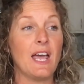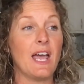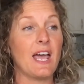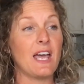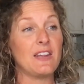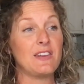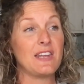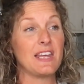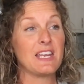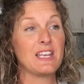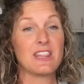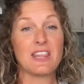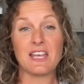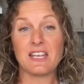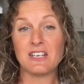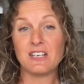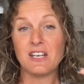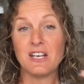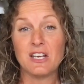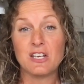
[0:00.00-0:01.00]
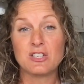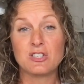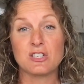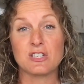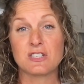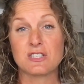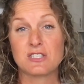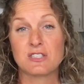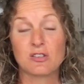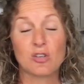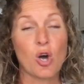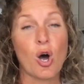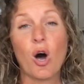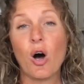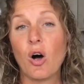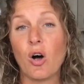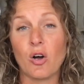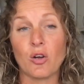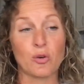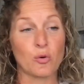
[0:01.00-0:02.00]
And they then just
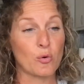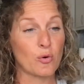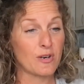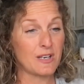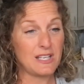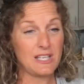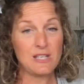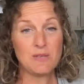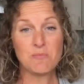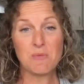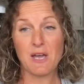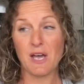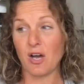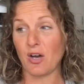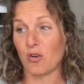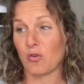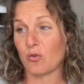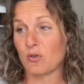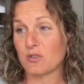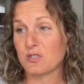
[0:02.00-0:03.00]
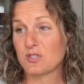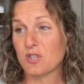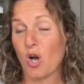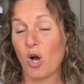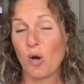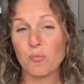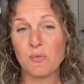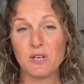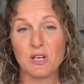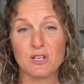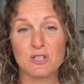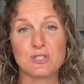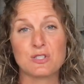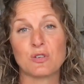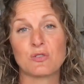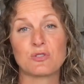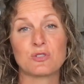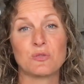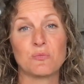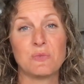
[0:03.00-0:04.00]
called or emailed or saw me on
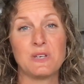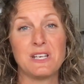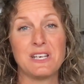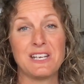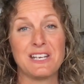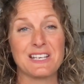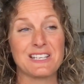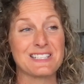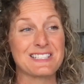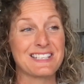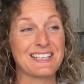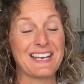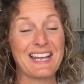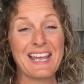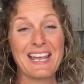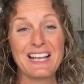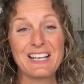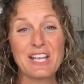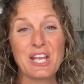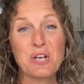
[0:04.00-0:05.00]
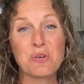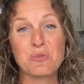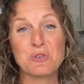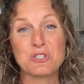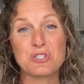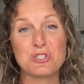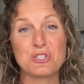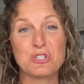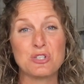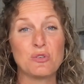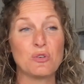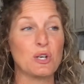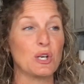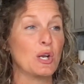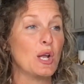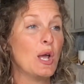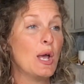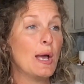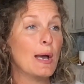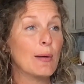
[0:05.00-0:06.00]
social media and said, hey, I like what you're doing.
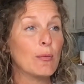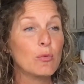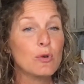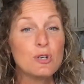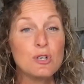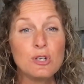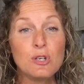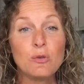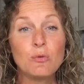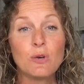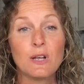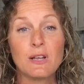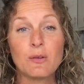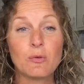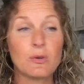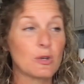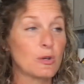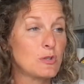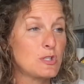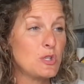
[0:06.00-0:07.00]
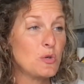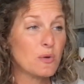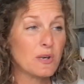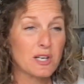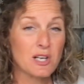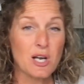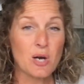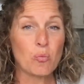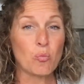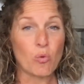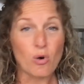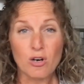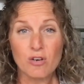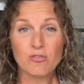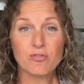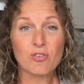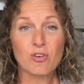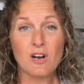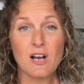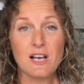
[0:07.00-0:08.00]
Wouldn't you, like, do you want to come work
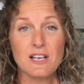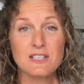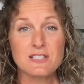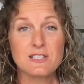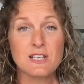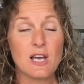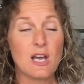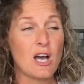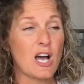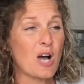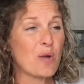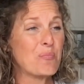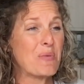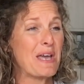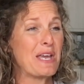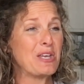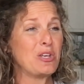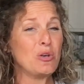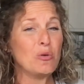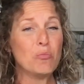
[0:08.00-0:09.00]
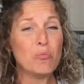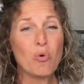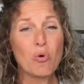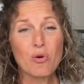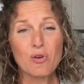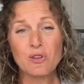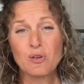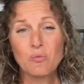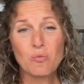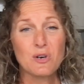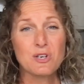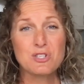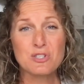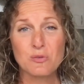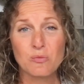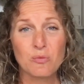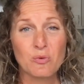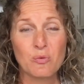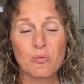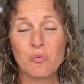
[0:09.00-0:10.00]
for us? I'll pay you more than what
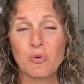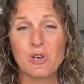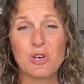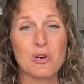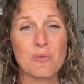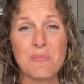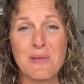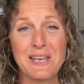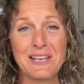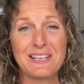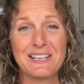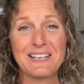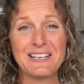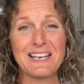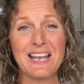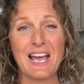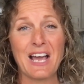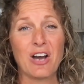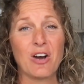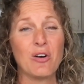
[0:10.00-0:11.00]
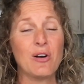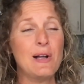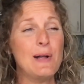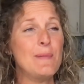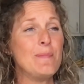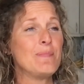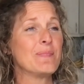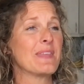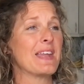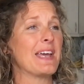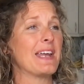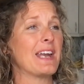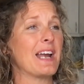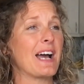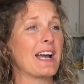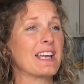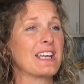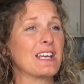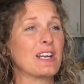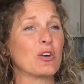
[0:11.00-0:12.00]
you're making now. And
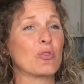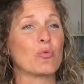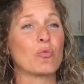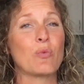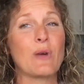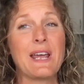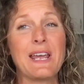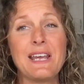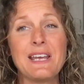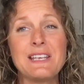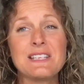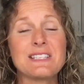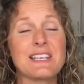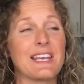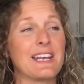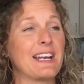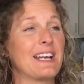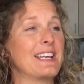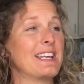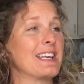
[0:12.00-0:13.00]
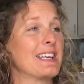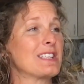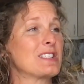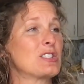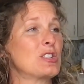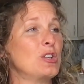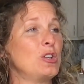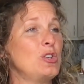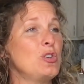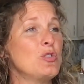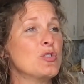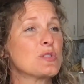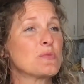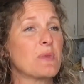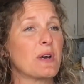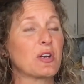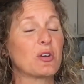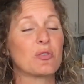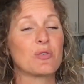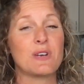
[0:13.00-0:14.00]
I get a raise and I get to use
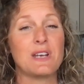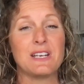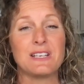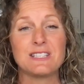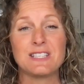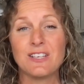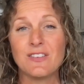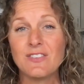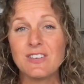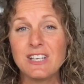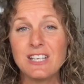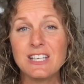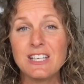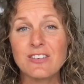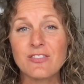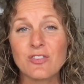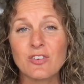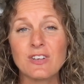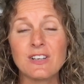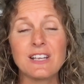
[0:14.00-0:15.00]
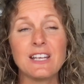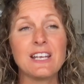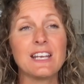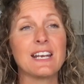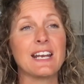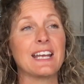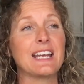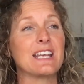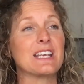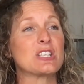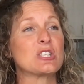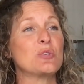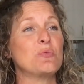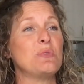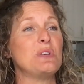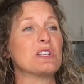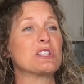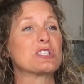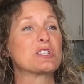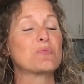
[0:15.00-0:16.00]
my creativity differently and I get to
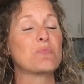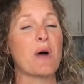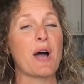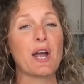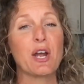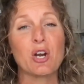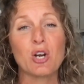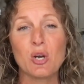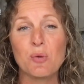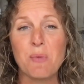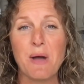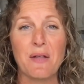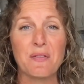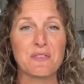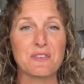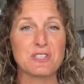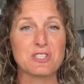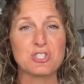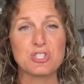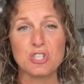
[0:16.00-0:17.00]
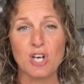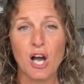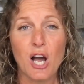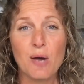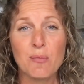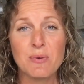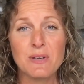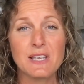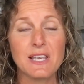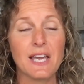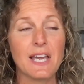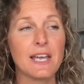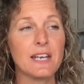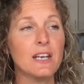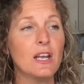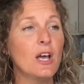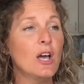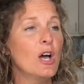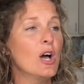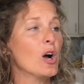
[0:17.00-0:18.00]
be inspired about this job again,
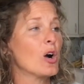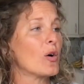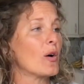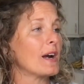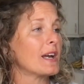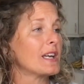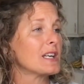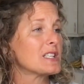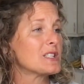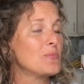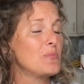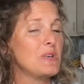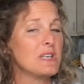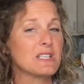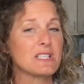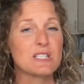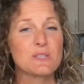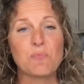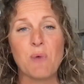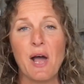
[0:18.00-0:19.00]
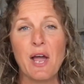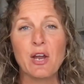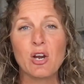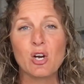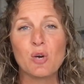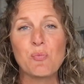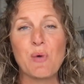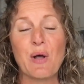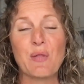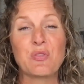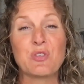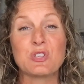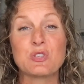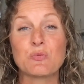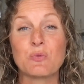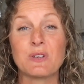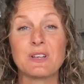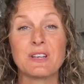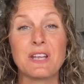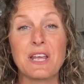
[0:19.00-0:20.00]
or I get to be inspired about this
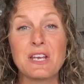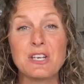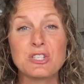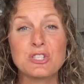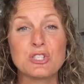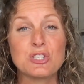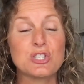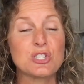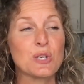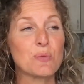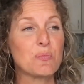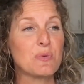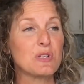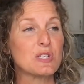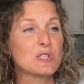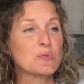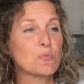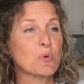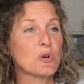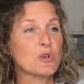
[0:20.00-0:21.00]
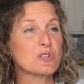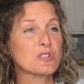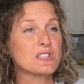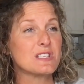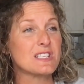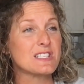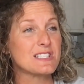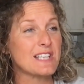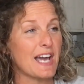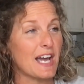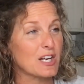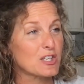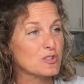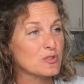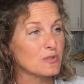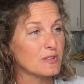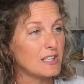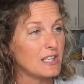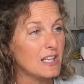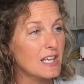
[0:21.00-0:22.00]
relationship and this person is
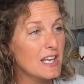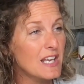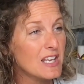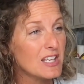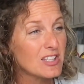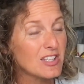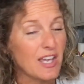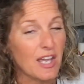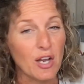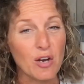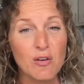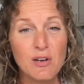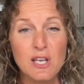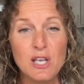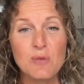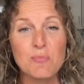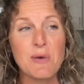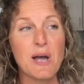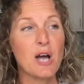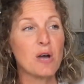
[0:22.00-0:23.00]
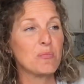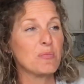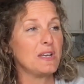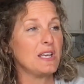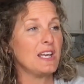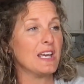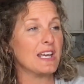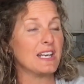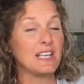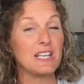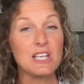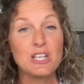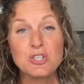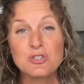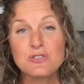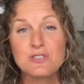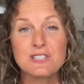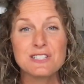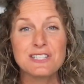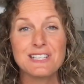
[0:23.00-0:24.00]
actually caring about me and
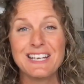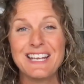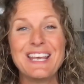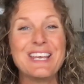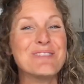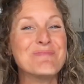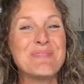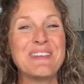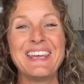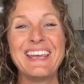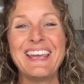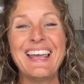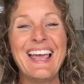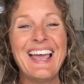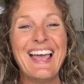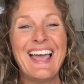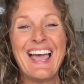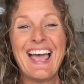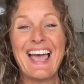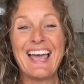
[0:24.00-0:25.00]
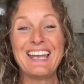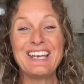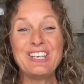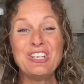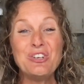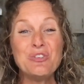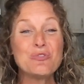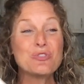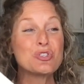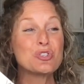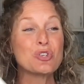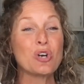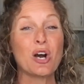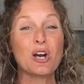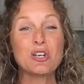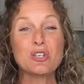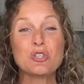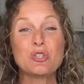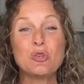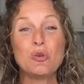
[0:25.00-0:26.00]
interested in me. And you
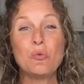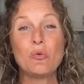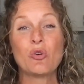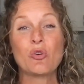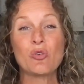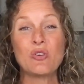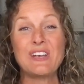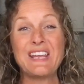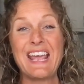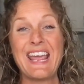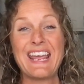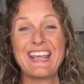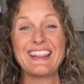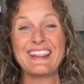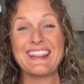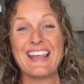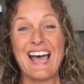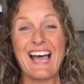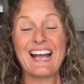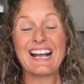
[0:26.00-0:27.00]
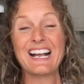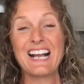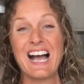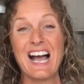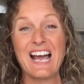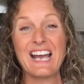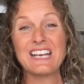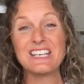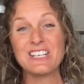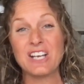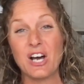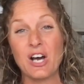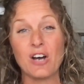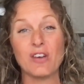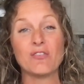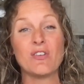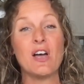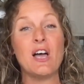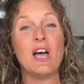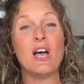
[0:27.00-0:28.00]
start to create that kind
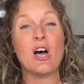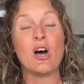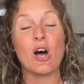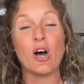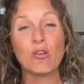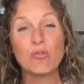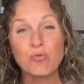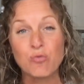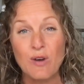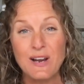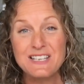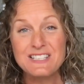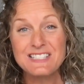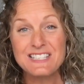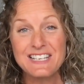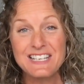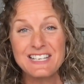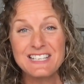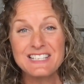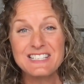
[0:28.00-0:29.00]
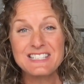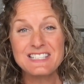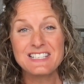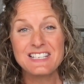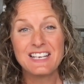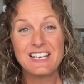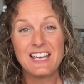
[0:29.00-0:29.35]
of resonance,